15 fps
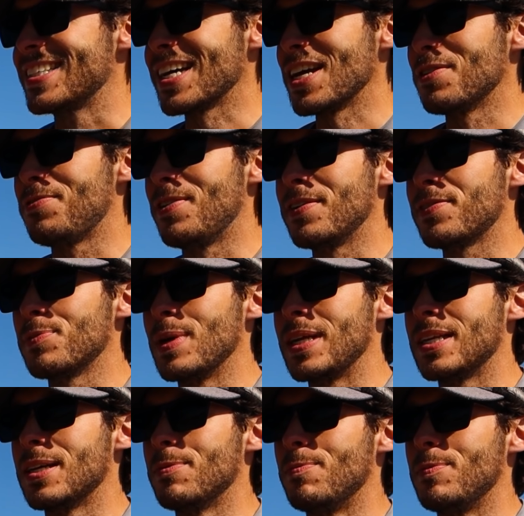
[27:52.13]
it's kind of fun for
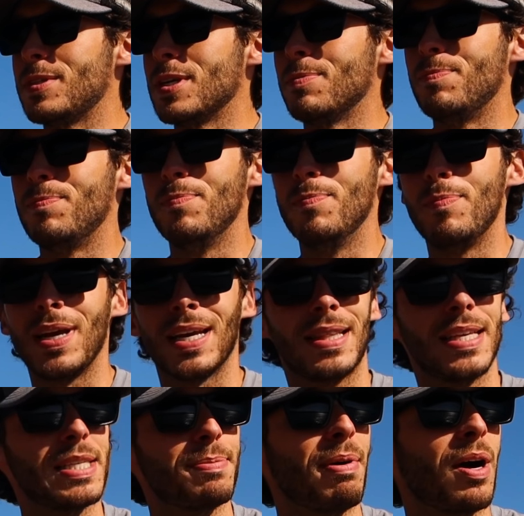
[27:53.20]
me to to be
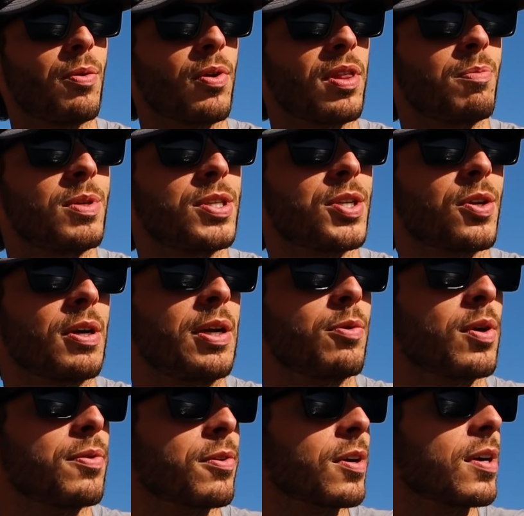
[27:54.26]
at this spot where the Missouri
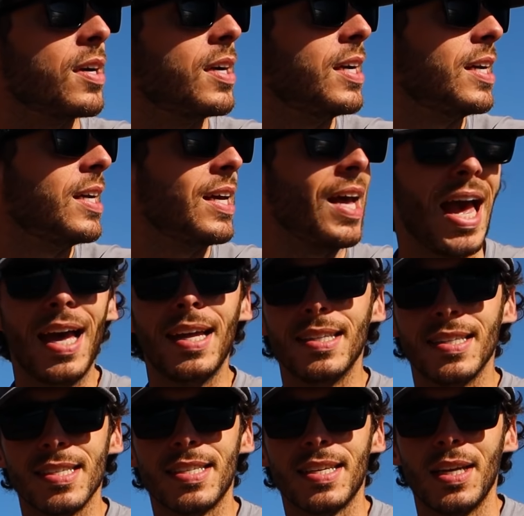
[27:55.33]
River
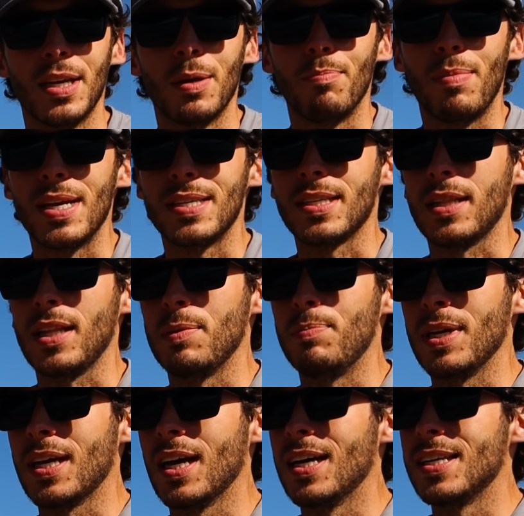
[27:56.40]
ends basically
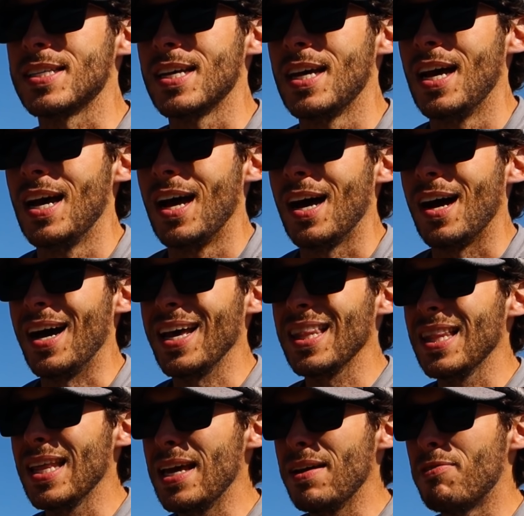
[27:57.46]
because I
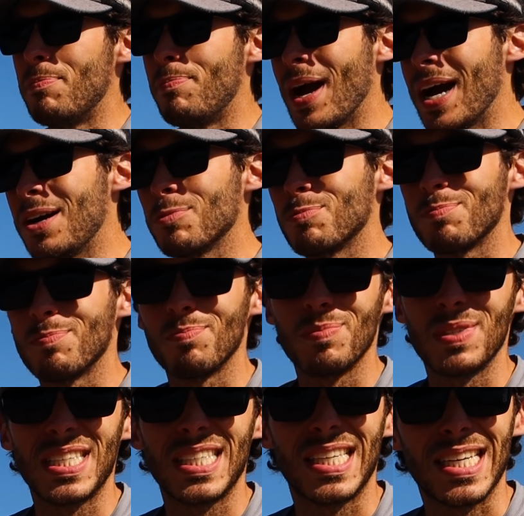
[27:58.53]
live about
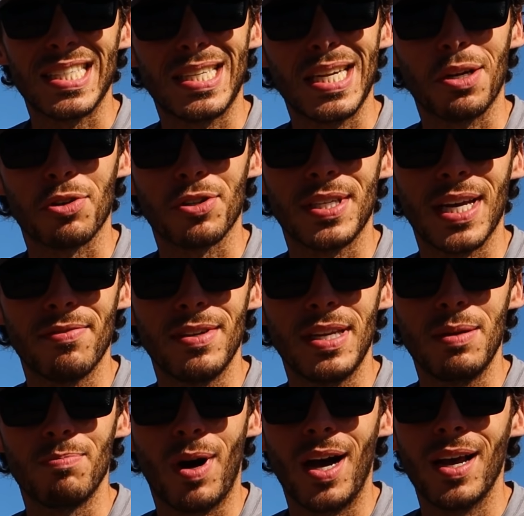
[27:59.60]
60 or
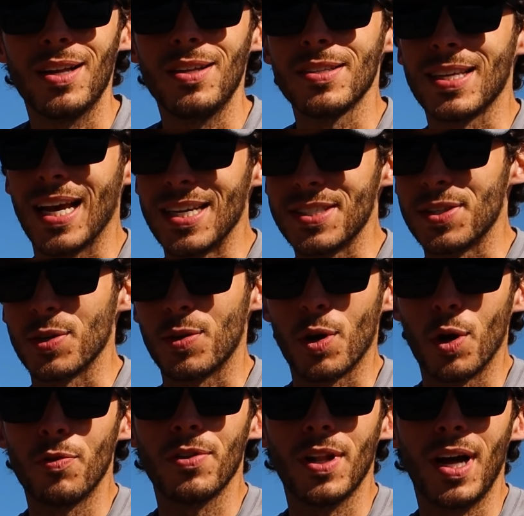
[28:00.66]
70 miles as the crow